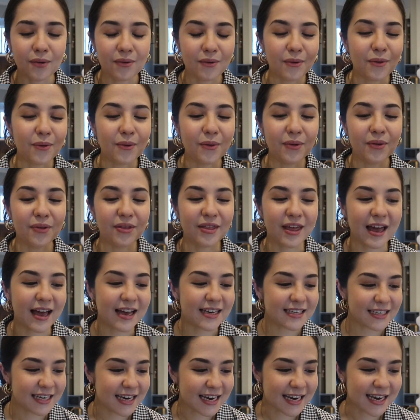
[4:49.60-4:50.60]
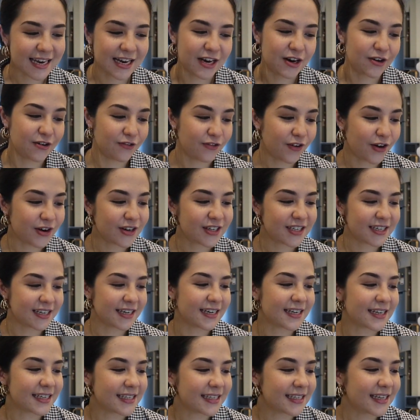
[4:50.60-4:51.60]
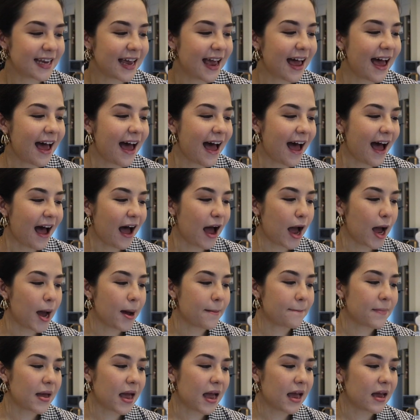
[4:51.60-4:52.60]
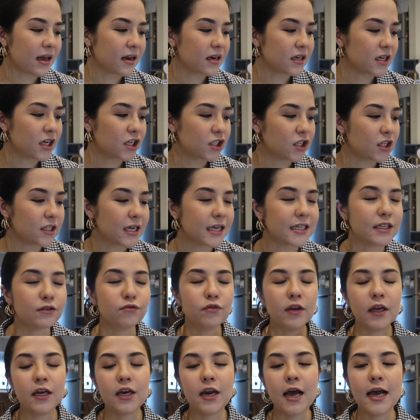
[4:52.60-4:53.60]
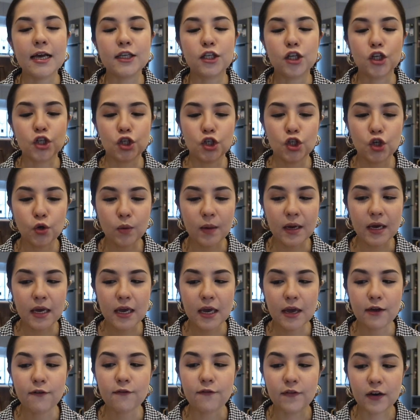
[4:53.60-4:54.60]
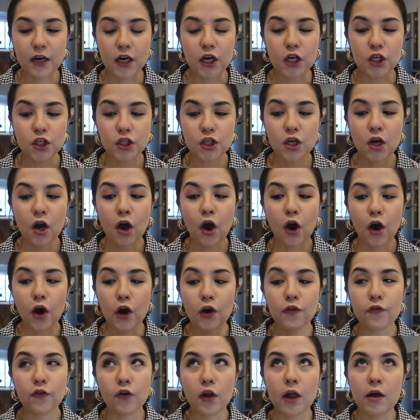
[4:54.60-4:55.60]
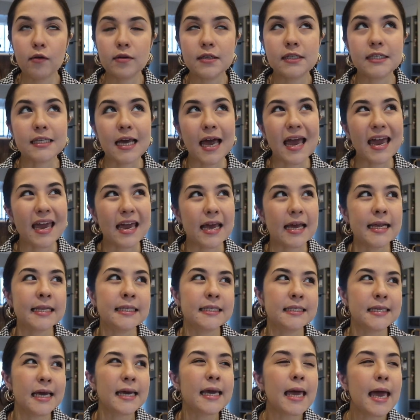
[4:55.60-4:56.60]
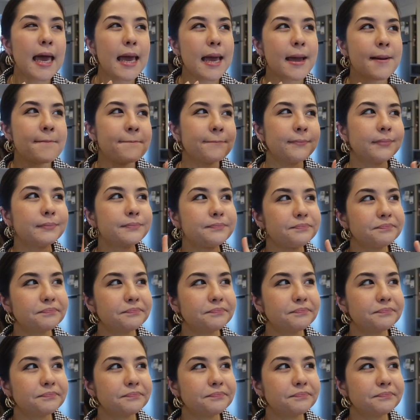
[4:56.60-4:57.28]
all that grossness, and it just has a really nice dewy finish. Overall I would say it's like a